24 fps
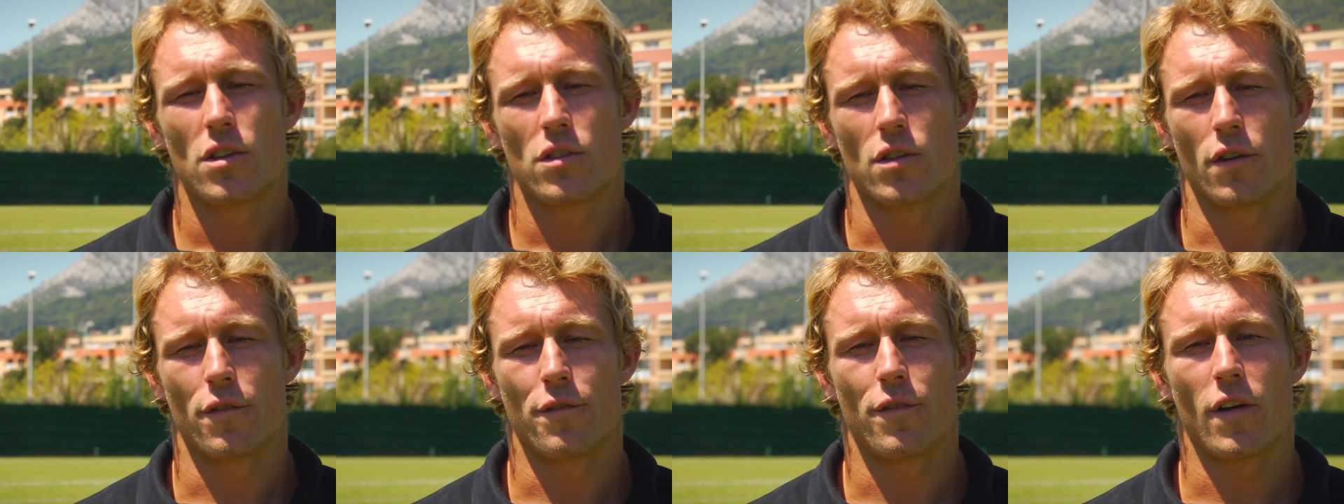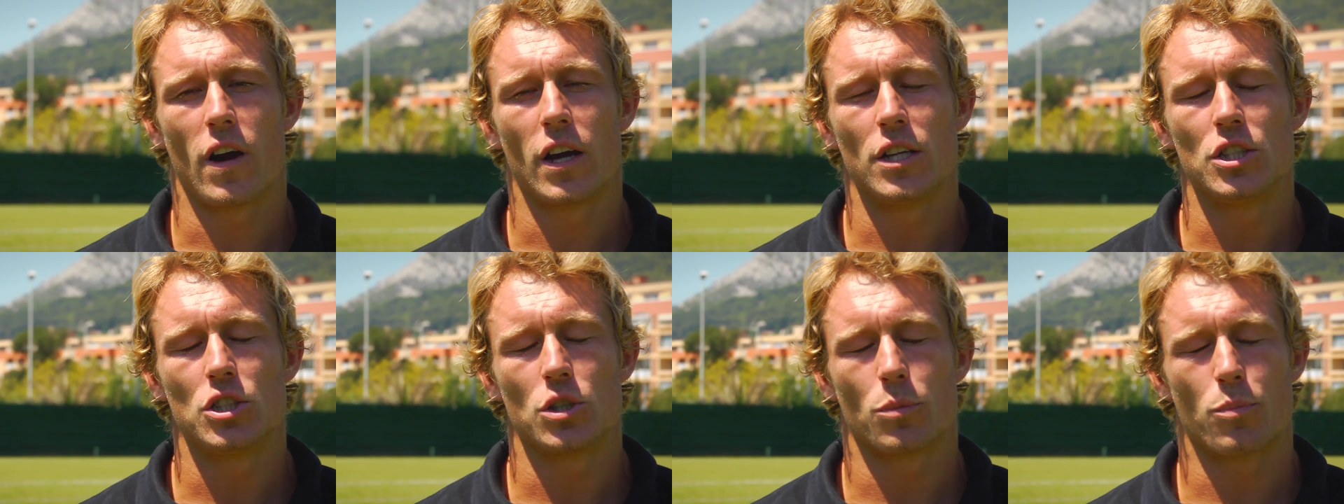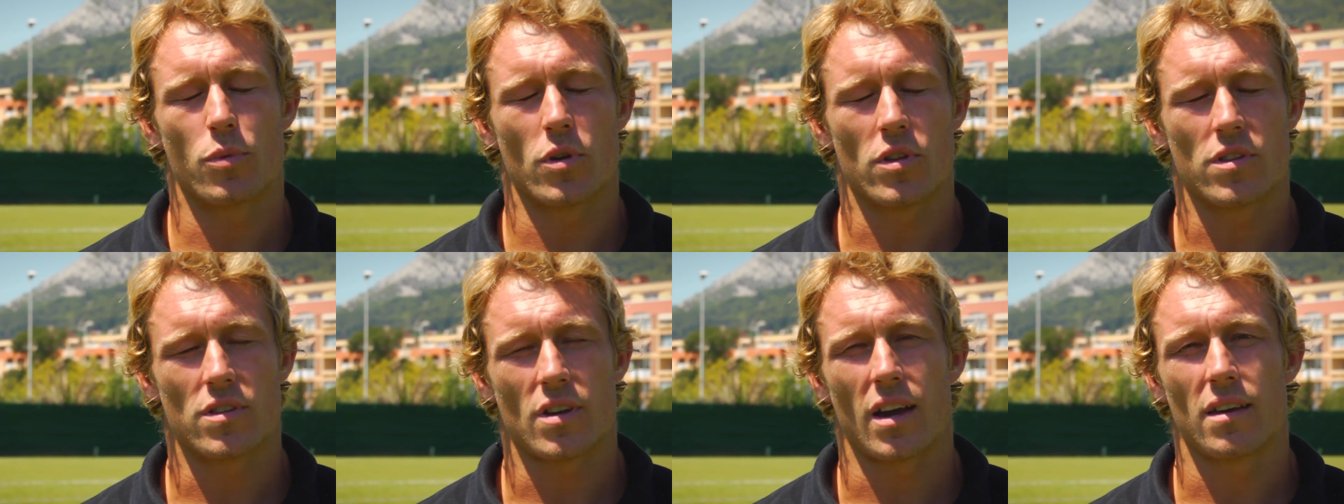So find your
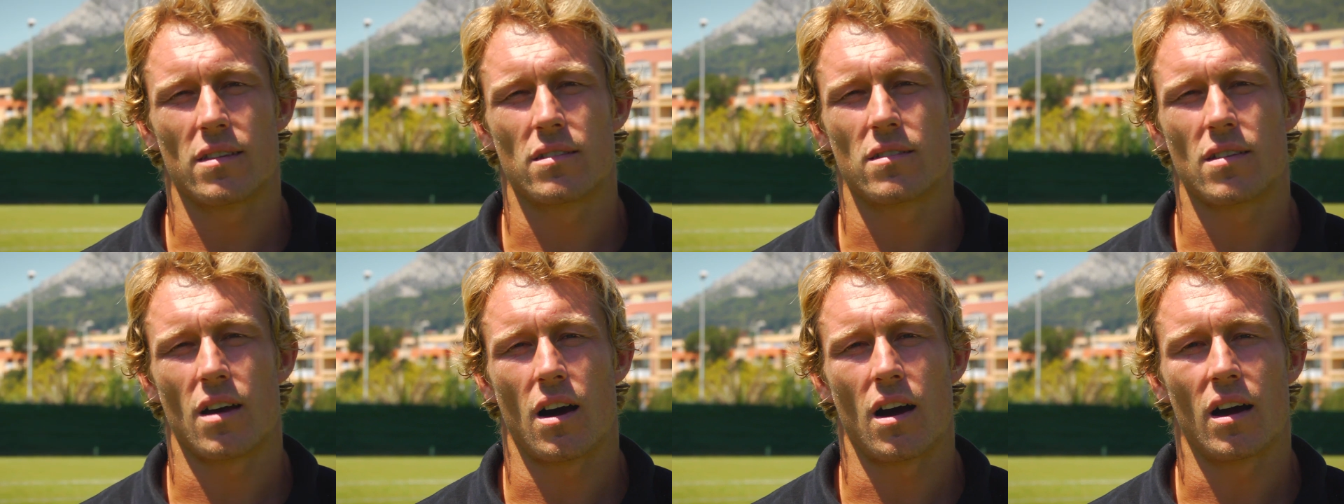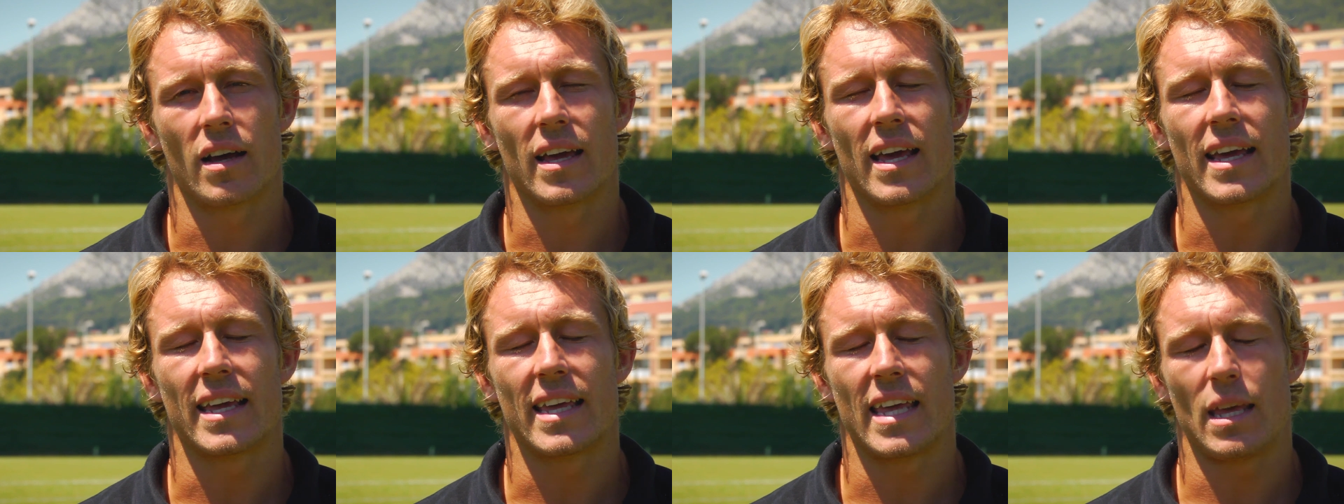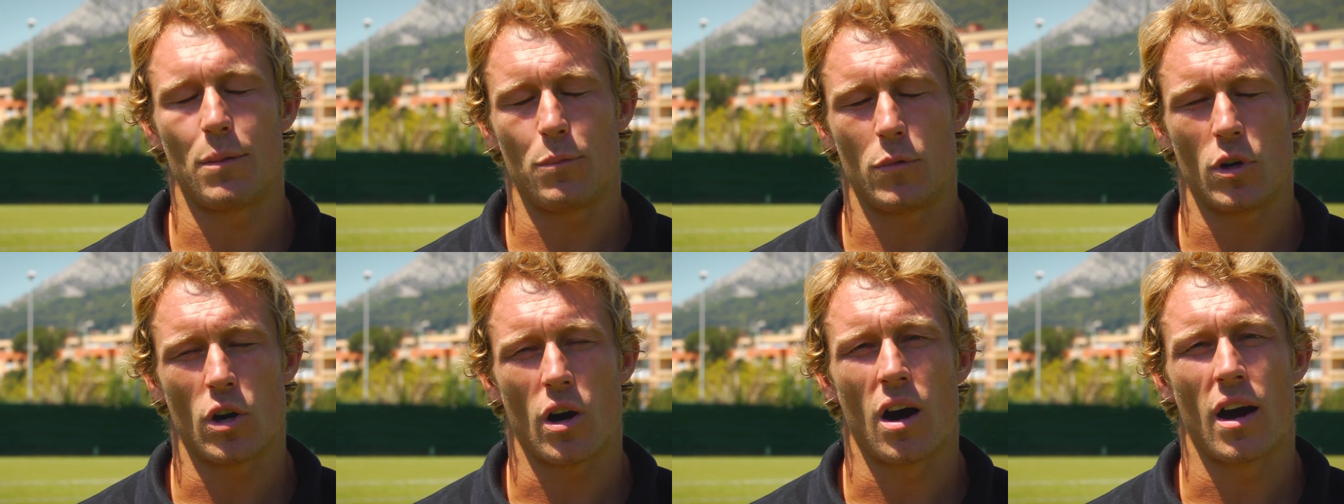precise target,
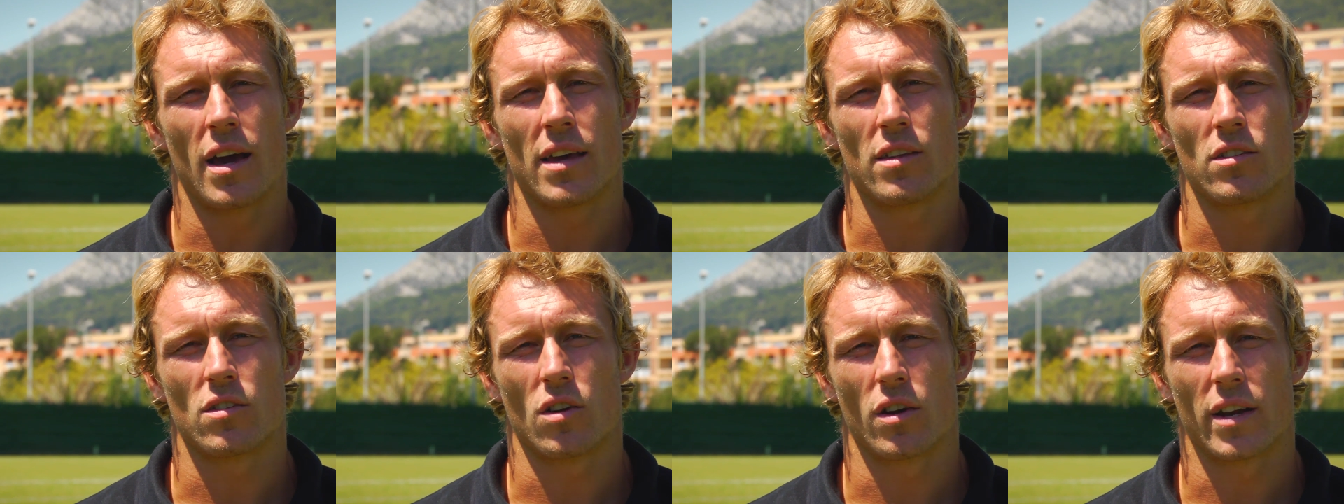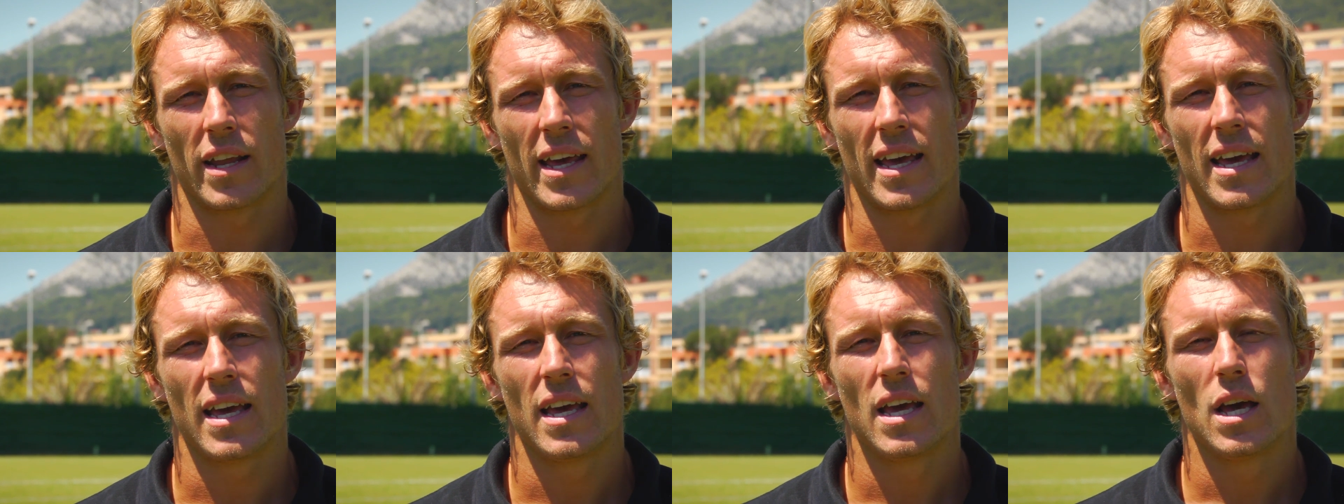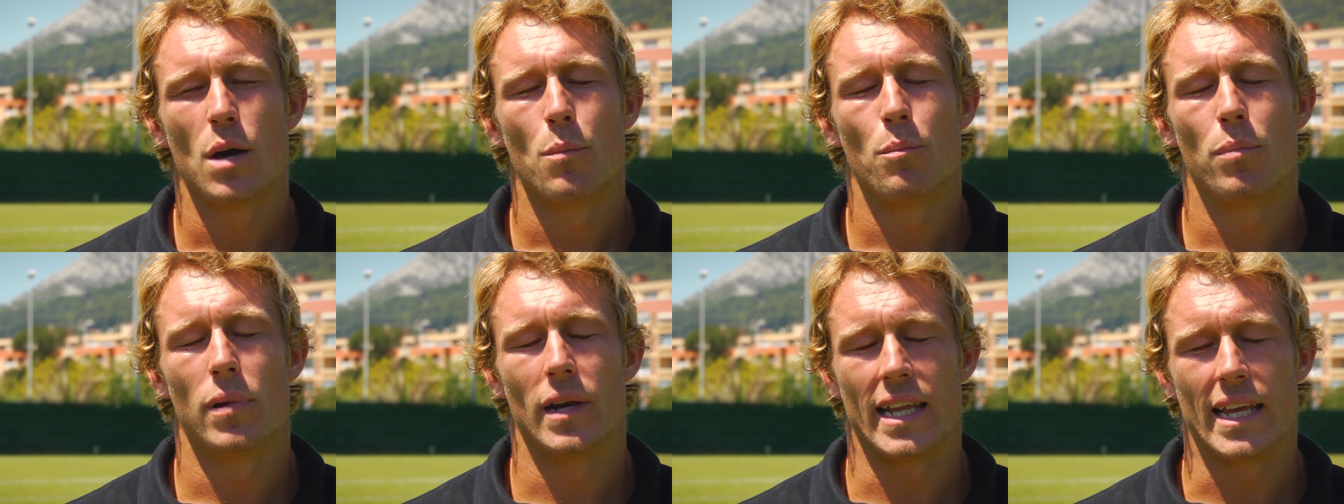keep your eyes on it,
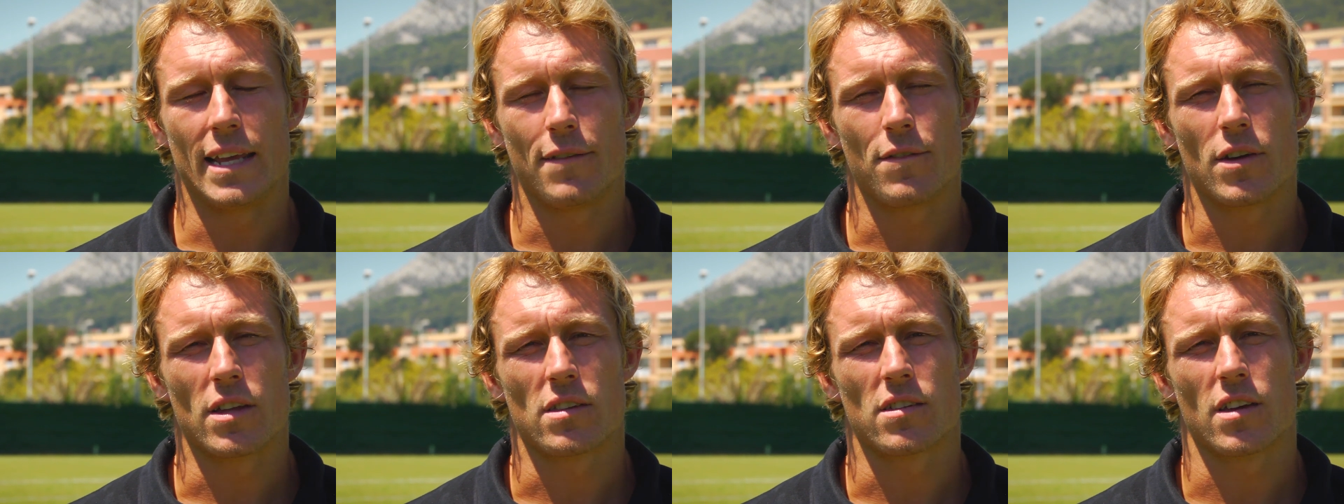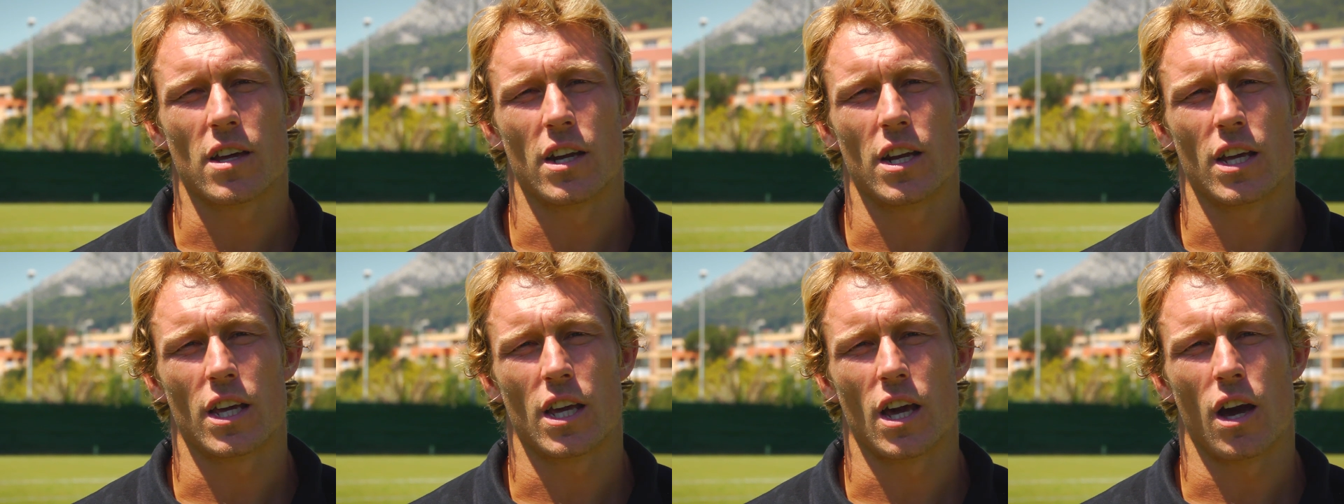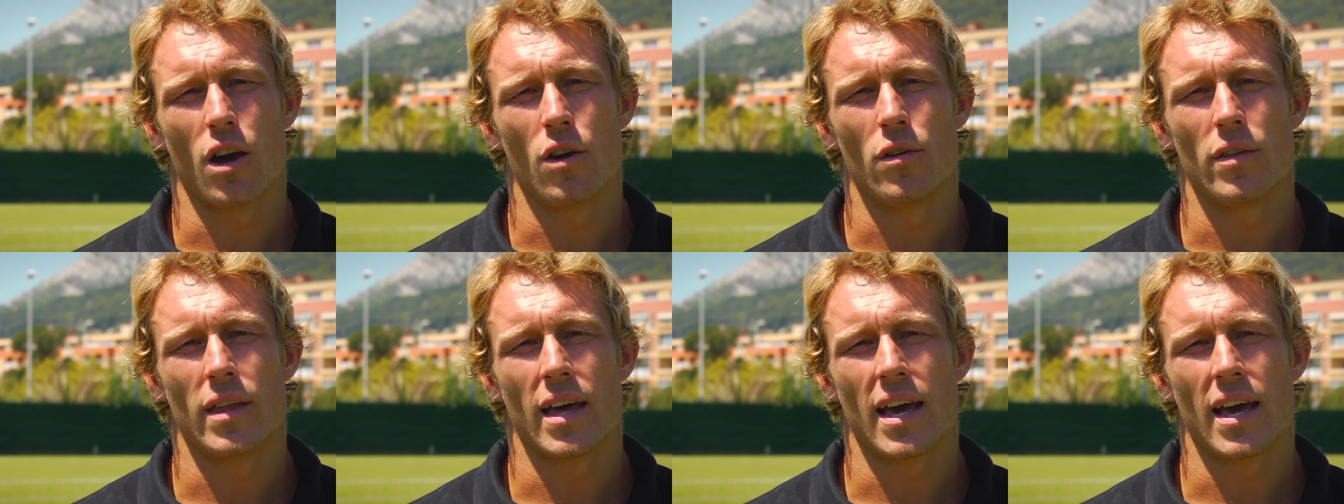believe it's going to go